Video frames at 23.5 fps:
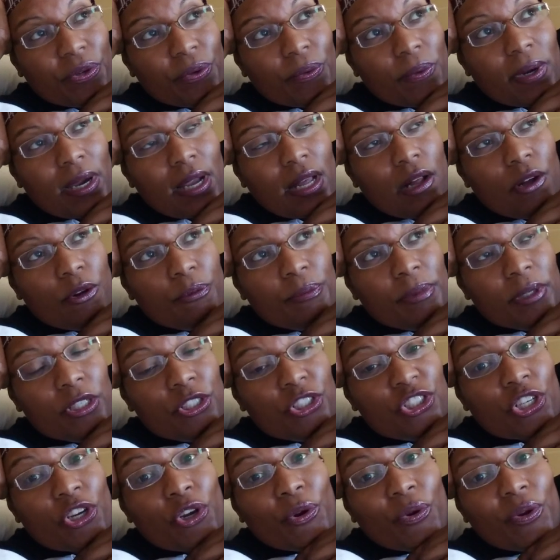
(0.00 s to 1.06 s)
where I will be
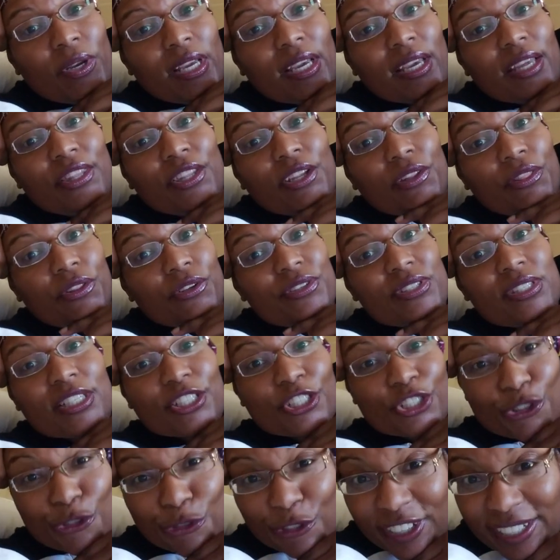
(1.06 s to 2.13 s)
turning another
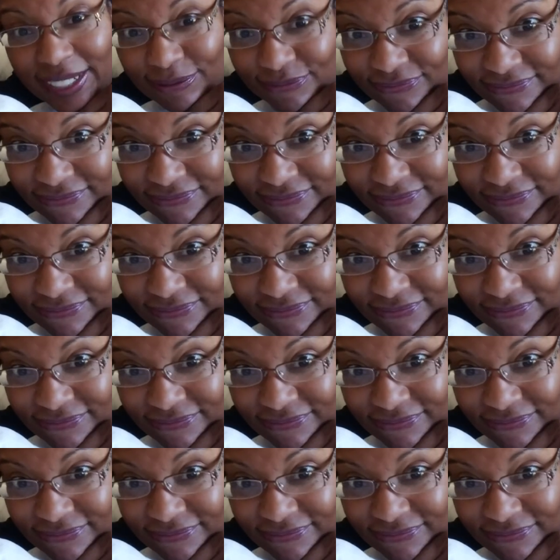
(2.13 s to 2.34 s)
century.